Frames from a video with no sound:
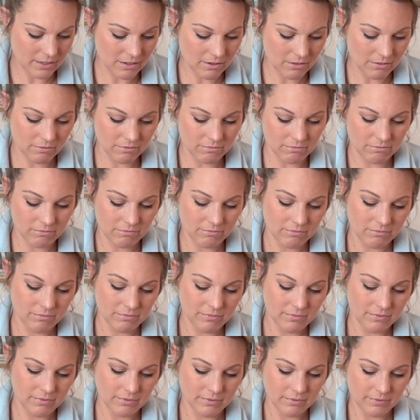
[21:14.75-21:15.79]
Oh,
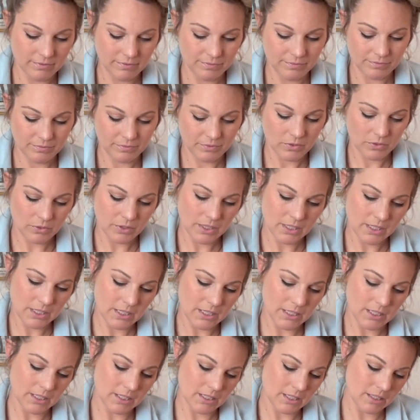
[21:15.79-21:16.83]
what is
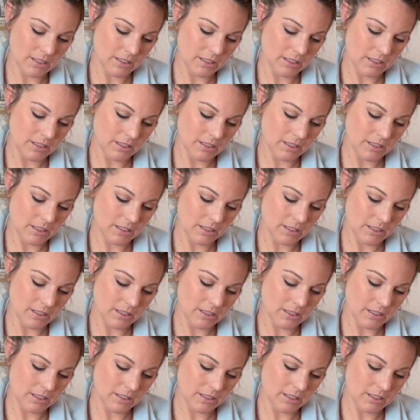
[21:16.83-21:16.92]
this?